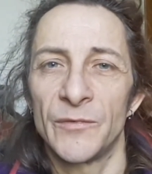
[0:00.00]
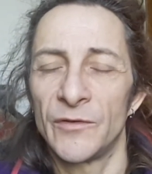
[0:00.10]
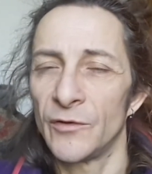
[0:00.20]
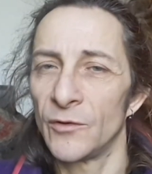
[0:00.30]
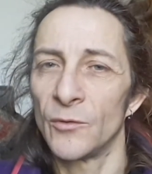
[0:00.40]

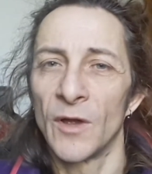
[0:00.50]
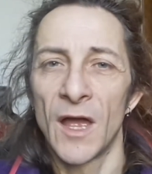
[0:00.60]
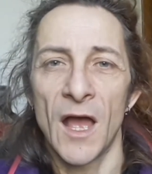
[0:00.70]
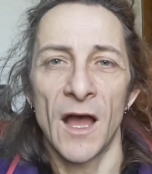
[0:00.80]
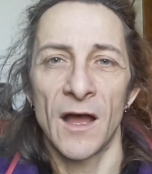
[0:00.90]
to
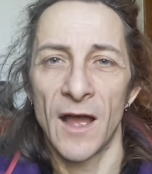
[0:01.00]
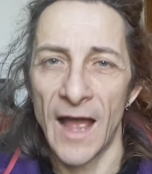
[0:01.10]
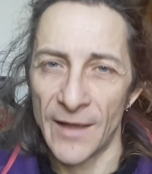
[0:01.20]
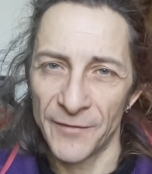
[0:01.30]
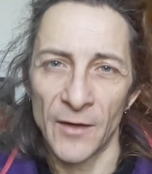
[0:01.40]

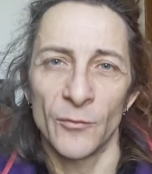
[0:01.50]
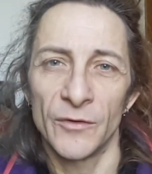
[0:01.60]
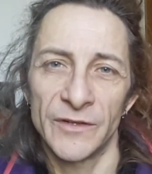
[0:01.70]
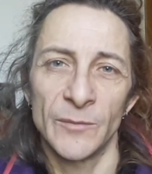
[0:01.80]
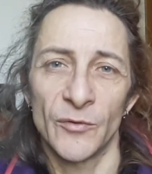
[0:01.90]
have
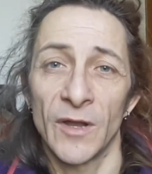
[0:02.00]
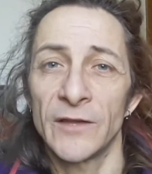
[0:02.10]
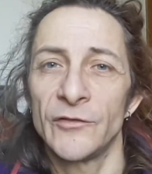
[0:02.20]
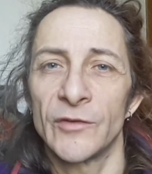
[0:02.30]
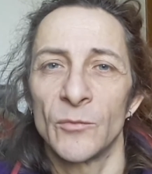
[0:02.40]
that deep
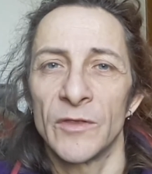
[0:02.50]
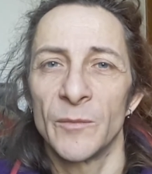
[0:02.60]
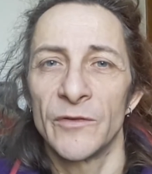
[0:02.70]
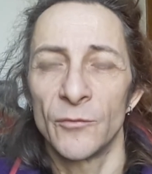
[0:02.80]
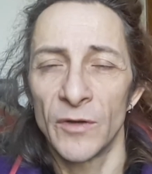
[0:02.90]
relationship with
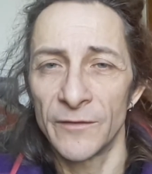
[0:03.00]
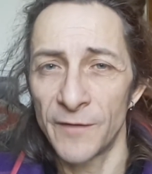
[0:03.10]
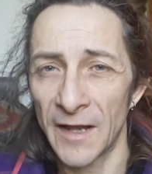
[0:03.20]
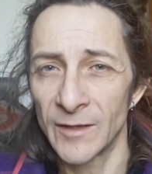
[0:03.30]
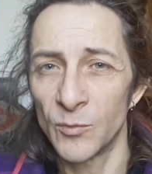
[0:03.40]
them is a really
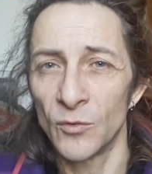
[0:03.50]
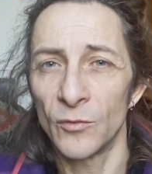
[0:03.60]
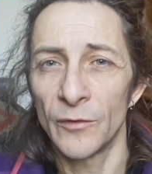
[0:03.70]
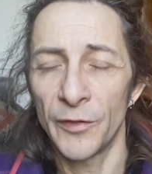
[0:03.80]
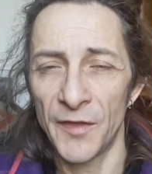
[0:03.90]

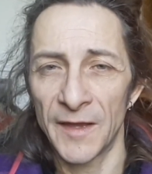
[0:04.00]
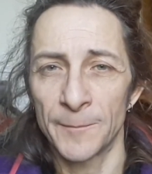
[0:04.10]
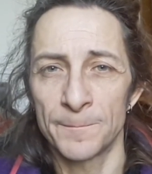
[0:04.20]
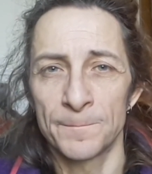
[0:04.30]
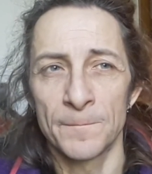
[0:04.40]
valuable thing.